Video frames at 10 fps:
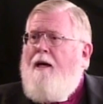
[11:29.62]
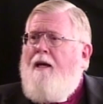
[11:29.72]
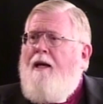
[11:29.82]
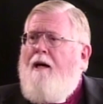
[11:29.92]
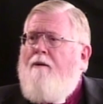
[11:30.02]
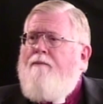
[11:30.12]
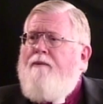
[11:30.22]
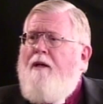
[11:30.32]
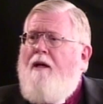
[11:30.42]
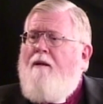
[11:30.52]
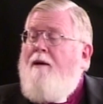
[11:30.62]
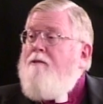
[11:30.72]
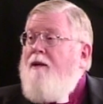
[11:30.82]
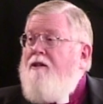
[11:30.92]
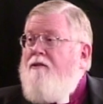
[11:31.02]
Now, the
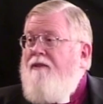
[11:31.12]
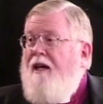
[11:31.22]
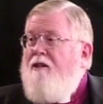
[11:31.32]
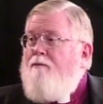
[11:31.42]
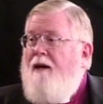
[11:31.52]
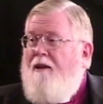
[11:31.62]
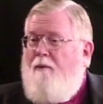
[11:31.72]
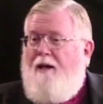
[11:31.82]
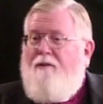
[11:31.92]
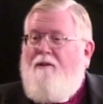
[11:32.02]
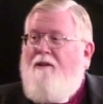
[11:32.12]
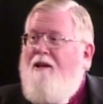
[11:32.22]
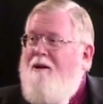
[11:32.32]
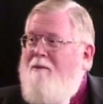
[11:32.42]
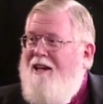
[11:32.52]
best place to find us, by the way, is in the
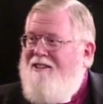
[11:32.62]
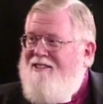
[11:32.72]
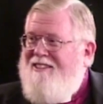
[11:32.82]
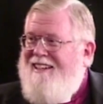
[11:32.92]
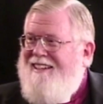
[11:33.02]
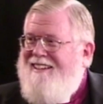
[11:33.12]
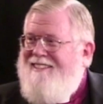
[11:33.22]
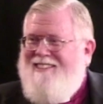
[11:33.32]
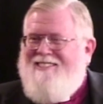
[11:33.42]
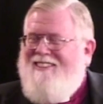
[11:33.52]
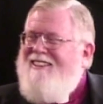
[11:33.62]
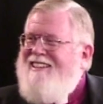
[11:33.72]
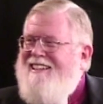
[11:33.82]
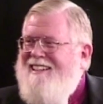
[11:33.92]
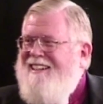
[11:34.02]
Yellow Pages. Just
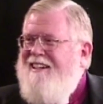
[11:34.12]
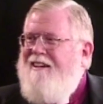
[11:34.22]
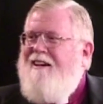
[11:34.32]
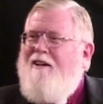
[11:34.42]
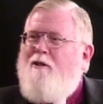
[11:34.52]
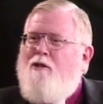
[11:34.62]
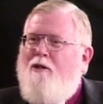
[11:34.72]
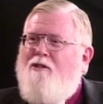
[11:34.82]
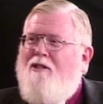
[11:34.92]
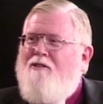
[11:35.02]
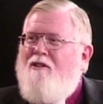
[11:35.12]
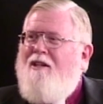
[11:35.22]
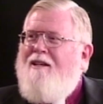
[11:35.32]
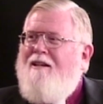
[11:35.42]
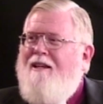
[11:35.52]
look under churches,
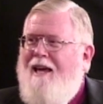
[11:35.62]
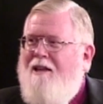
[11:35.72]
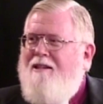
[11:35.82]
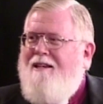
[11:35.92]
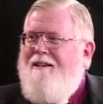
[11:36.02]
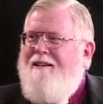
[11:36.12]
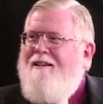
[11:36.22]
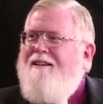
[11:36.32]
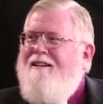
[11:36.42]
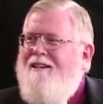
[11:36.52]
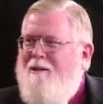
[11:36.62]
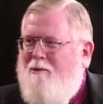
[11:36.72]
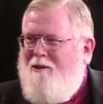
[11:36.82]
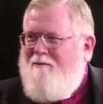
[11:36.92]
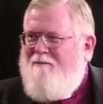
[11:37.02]
Catholic,
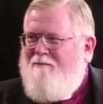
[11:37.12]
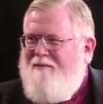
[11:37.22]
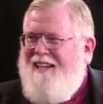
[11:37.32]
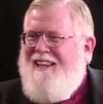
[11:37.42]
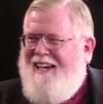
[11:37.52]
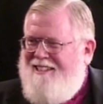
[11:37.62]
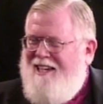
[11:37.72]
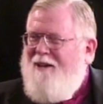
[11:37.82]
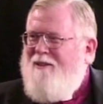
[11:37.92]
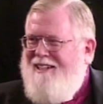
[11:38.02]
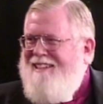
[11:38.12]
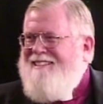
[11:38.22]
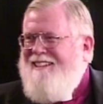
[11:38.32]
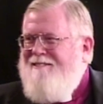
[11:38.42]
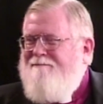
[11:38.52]
Liberal, and that's how we're listed.